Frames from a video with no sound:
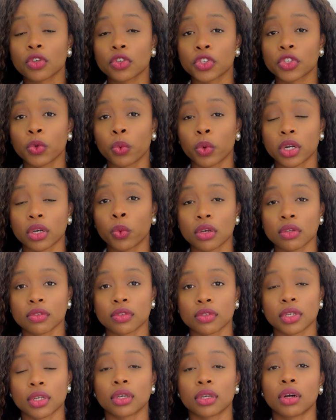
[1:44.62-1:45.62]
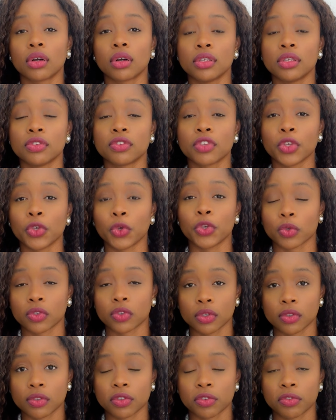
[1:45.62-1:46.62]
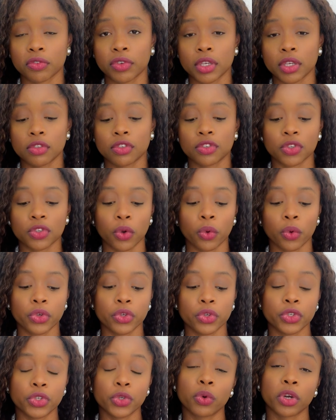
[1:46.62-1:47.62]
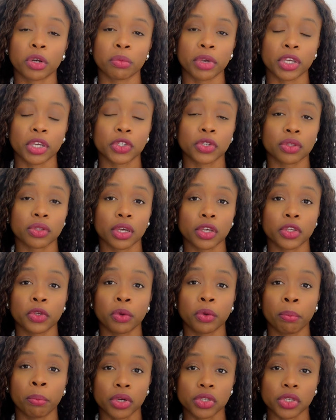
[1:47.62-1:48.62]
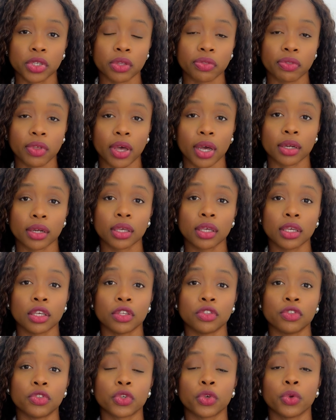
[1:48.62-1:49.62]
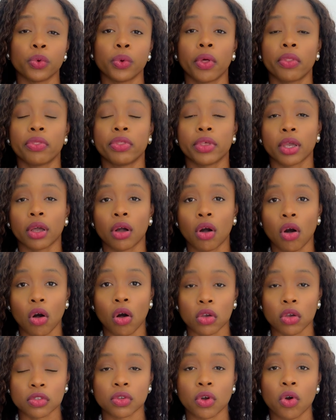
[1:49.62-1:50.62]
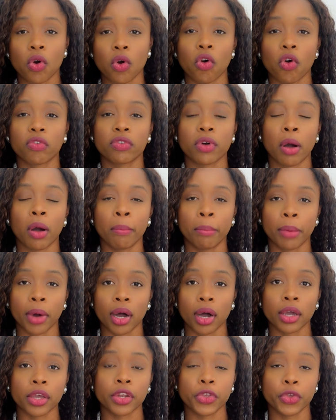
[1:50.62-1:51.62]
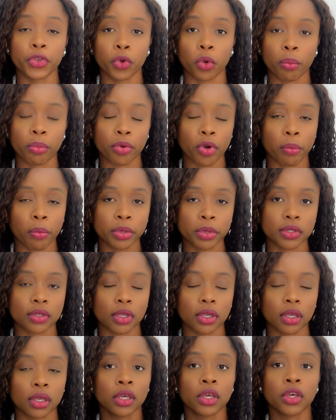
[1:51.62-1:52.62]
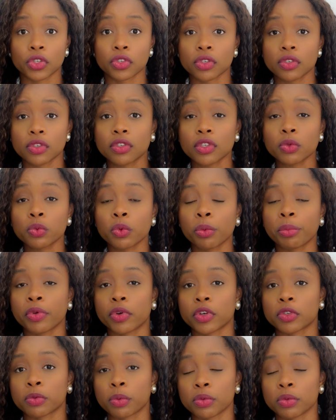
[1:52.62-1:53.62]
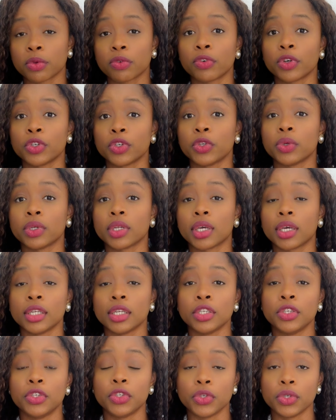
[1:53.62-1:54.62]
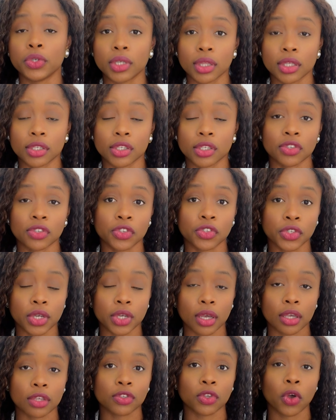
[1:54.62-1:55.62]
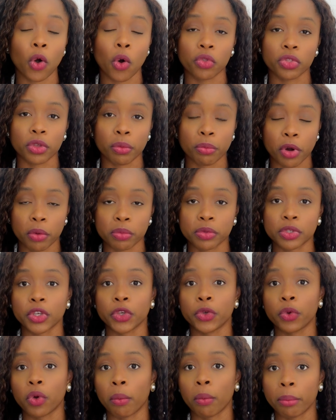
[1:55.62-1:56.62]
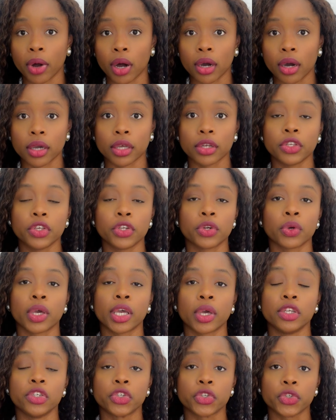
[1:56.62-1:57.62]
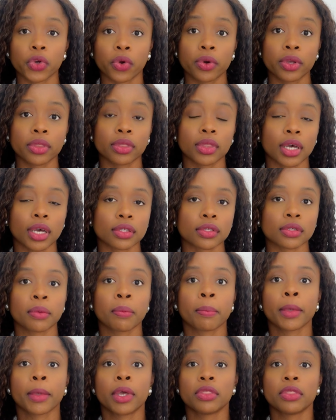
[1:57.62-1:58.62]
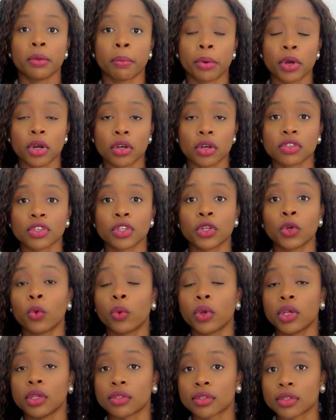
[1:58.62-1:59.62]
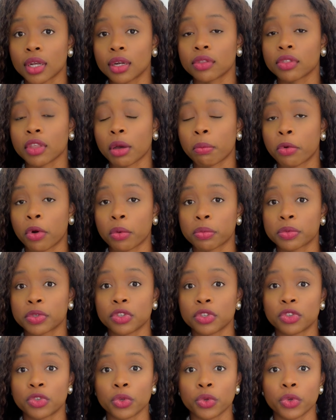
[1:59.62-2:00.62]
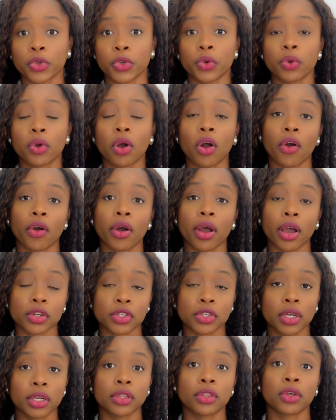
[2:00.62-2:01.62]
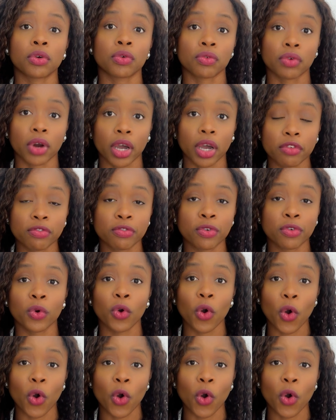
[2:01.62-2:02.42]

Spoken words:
cost you want to consider is your solicitor fees. So you do want to make sure that you budget that into the cost of buying your property. Your solicitors will be responsible for doing any due diligence checks on the property you're buying, ensuring that the person who is selling that property to you are actually the rightful